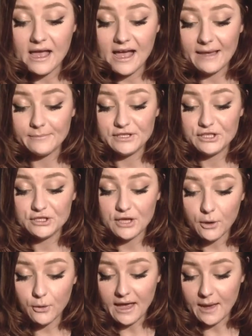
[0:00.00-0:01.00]
I'm
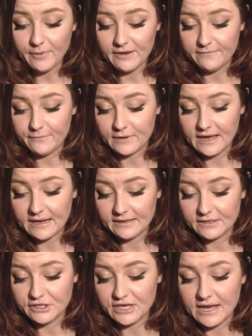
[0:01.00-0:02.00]
so happy for getting
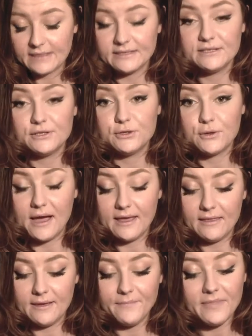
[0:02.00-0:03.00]
the chance to try
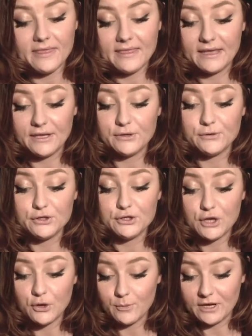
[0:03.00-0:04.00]
them. Thank you
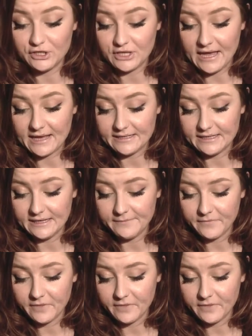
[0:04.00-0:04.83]
so much, Candy.